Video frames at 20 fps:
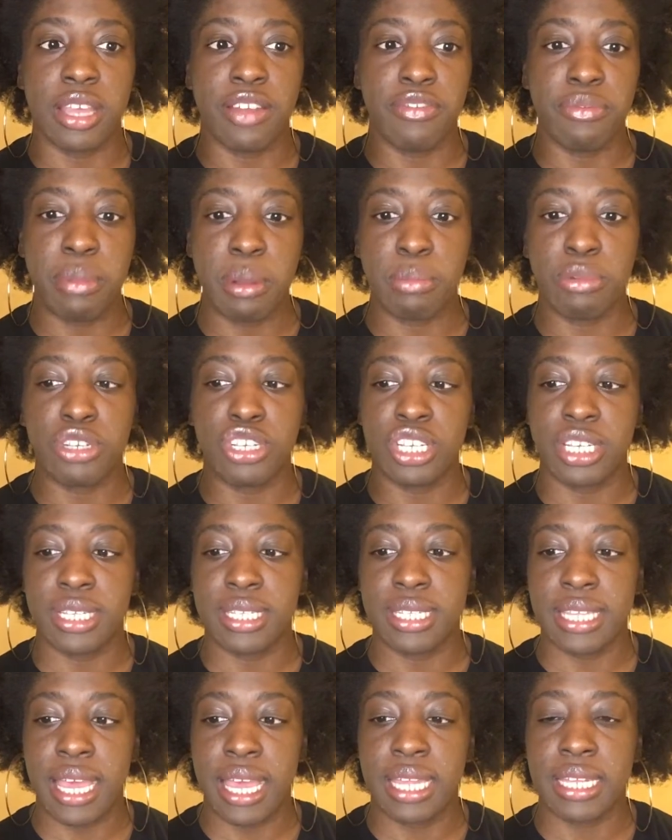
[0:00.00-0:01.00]
I remember she
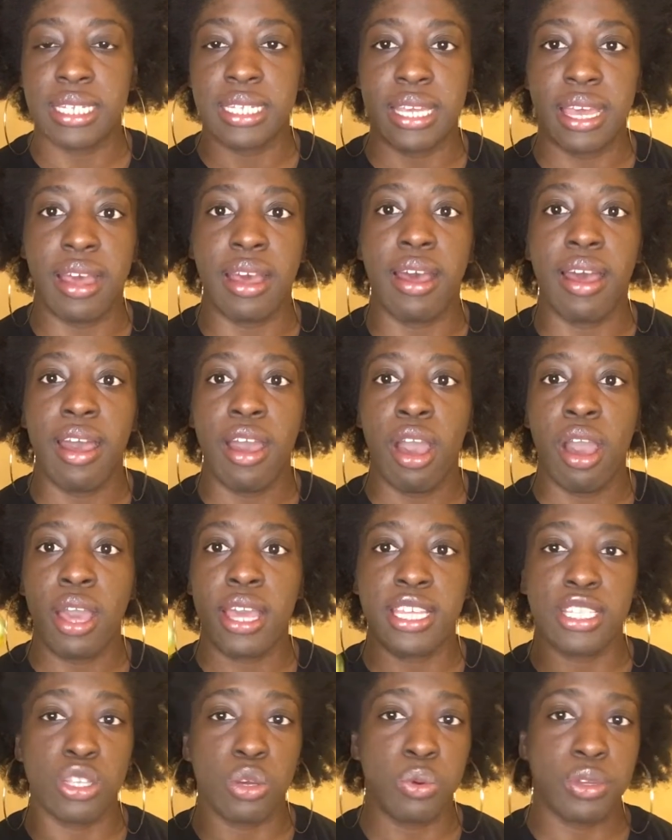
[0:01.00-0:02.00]
said
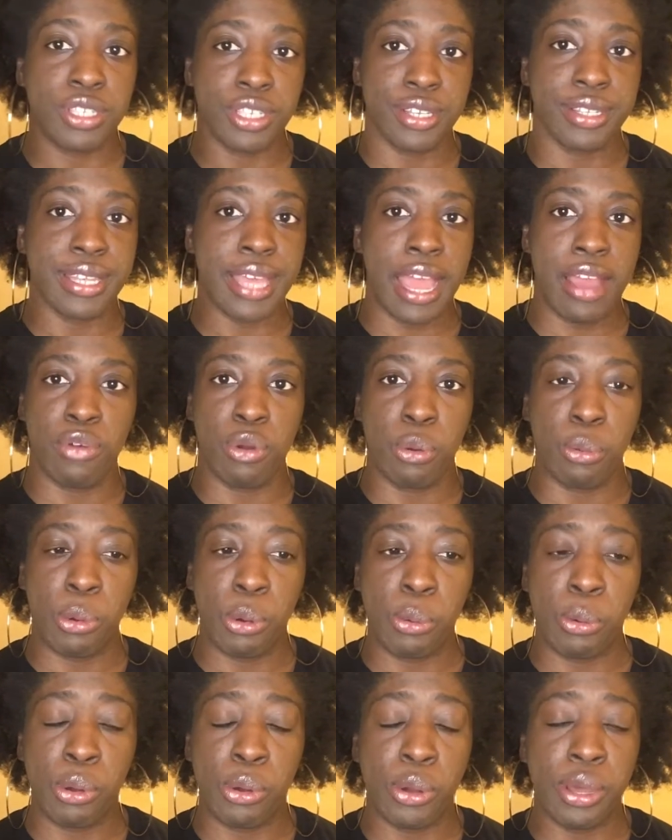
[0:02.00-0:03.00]
it's always good to have
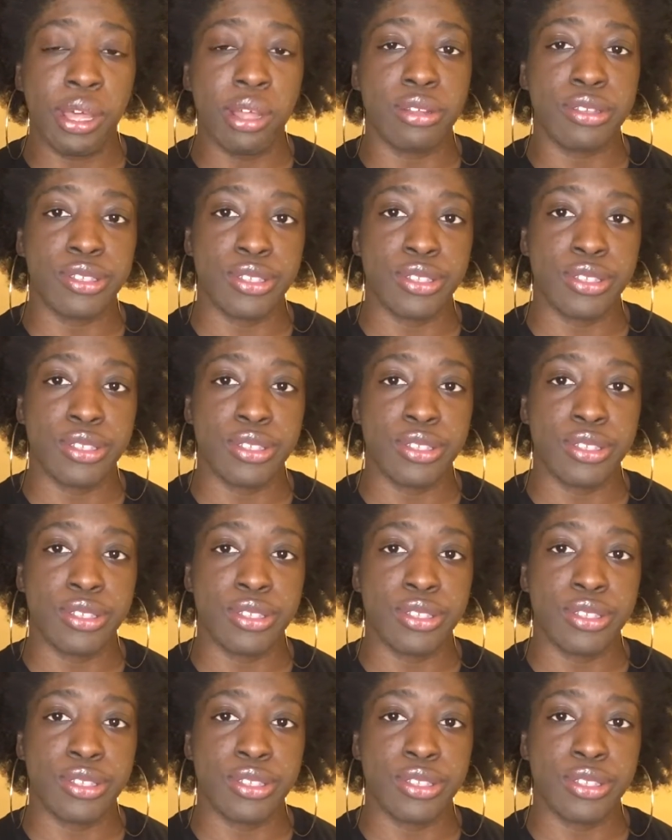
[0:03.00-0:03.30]
jojoba oil.